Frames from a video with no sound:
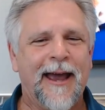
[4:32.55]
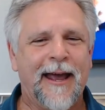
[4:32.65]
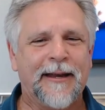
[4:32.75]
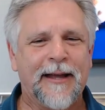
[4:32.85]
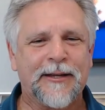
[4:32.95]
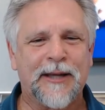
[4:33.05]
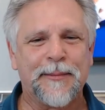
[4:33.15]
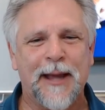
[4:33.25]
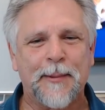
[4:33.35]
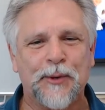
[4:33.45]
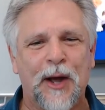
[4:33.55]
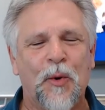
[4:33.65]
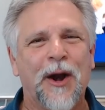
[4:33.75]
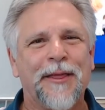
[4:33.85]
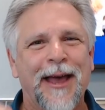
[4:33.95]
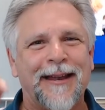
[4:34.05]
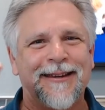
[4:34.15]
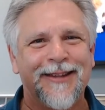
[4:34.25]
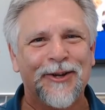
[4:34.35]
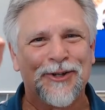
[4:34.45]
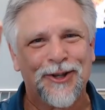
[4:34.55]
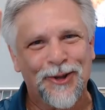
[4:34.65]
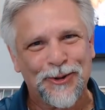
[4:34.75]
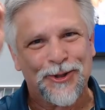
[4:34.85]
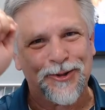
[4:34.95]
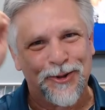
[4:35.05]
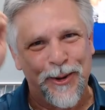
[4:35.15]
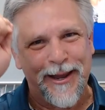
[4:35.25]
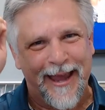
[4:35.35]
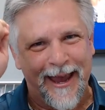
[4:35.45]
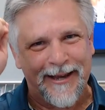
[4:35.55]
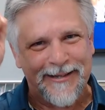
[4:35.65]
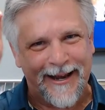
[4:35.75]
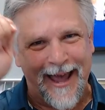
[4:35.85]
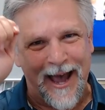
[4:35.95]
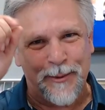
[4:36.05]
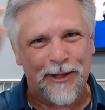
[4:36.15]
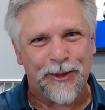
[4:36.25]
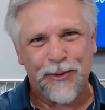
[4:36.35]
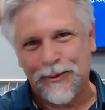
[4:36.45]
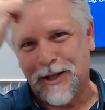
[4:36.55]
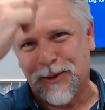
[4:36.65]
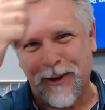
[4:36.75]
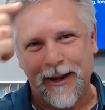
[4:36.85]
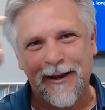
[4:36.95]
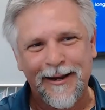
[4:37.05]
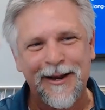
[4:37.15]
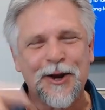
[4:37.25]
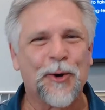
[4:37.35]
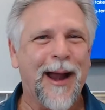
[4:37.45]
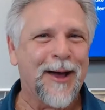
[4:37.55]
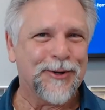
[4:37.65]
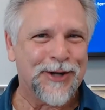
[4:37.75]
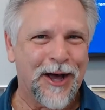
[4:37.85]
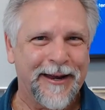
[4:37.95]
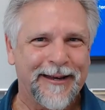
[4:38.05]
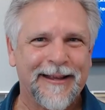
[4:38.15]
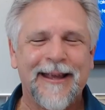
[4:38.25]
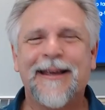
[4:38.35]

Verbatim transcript: And uh, sometimes when I wear that, those those three kings, that hat with the, with the three crowns on it,